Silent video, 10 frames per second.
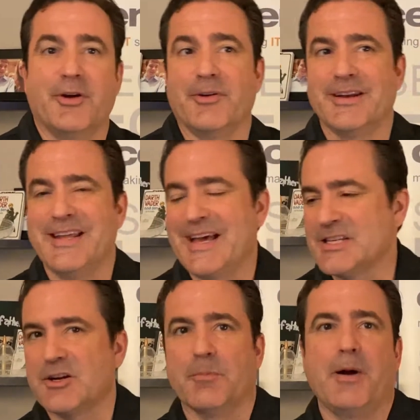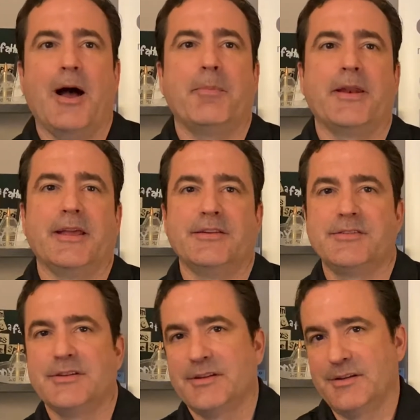under a desk, or pop it into